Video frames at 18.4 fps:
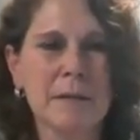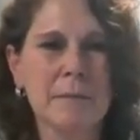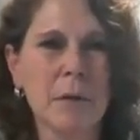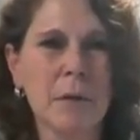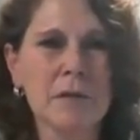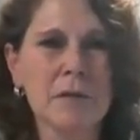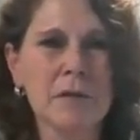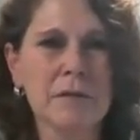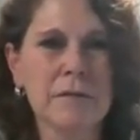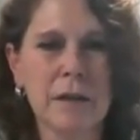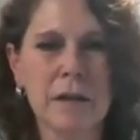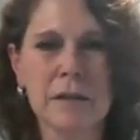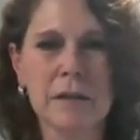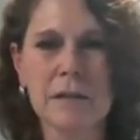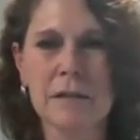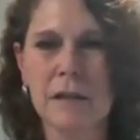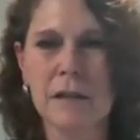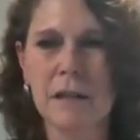And most of
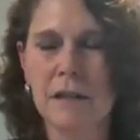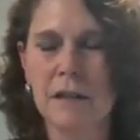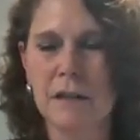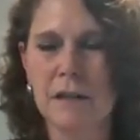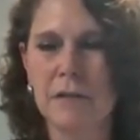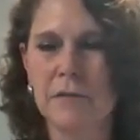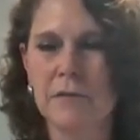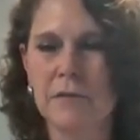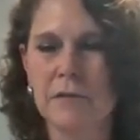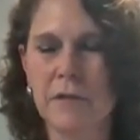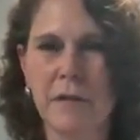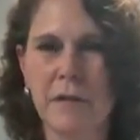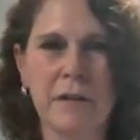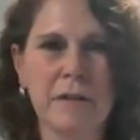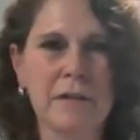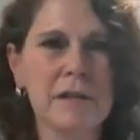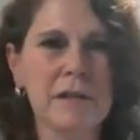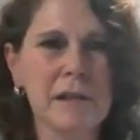us who've
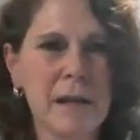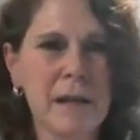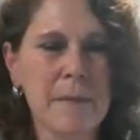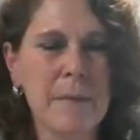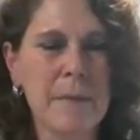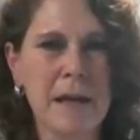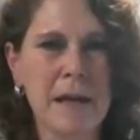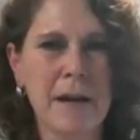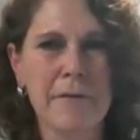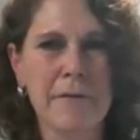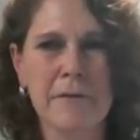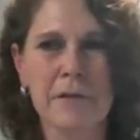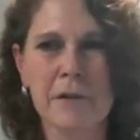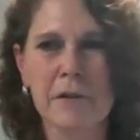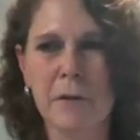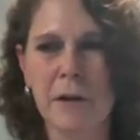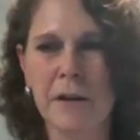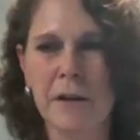driven sleepy after
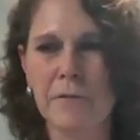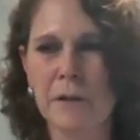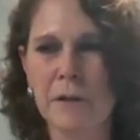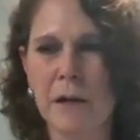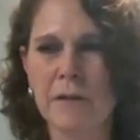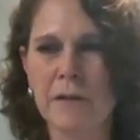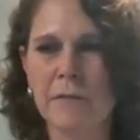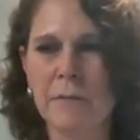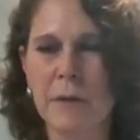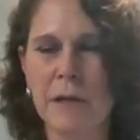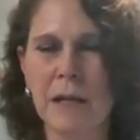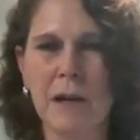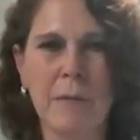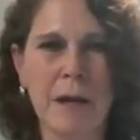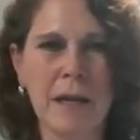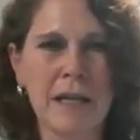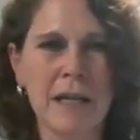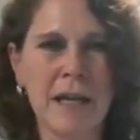24 hours of being
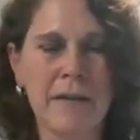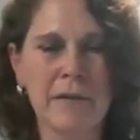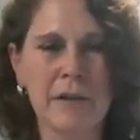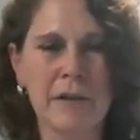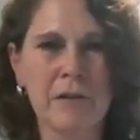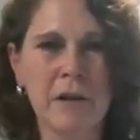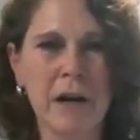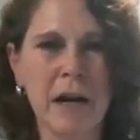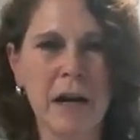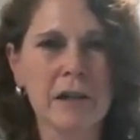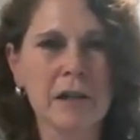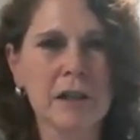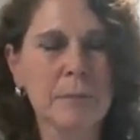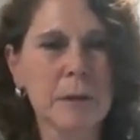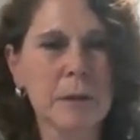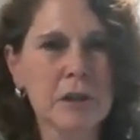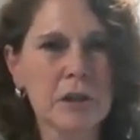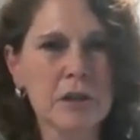awake haven't
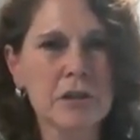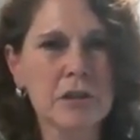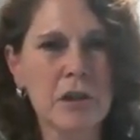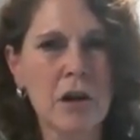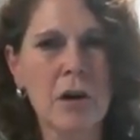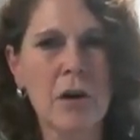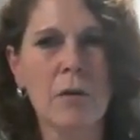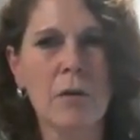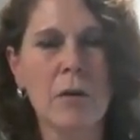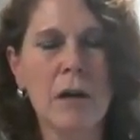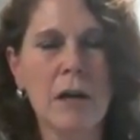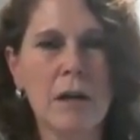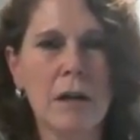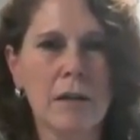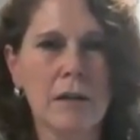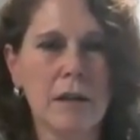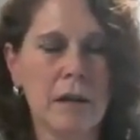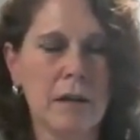crashed, but just know
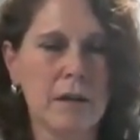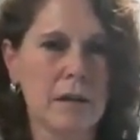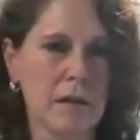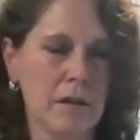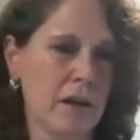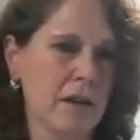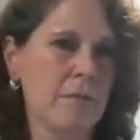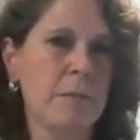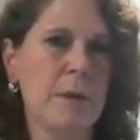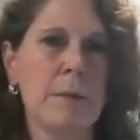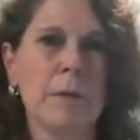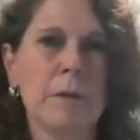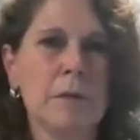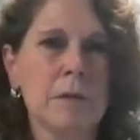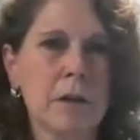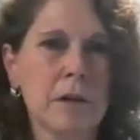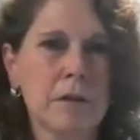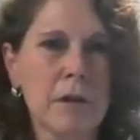that a lot of people
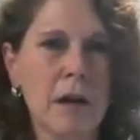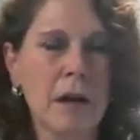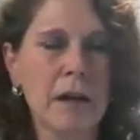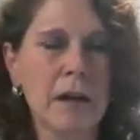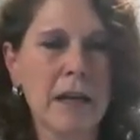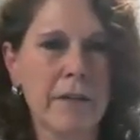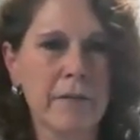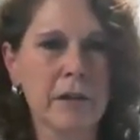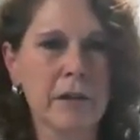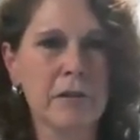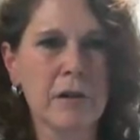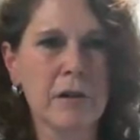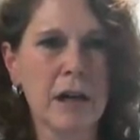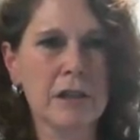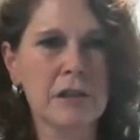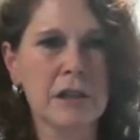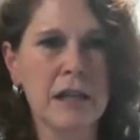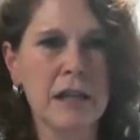who are drunk haven't
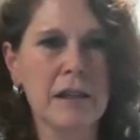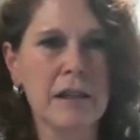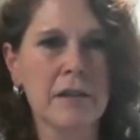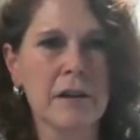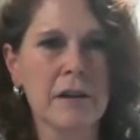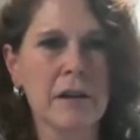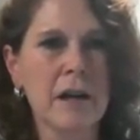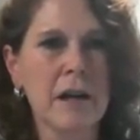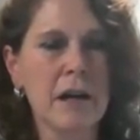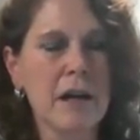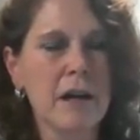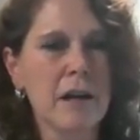crashed either.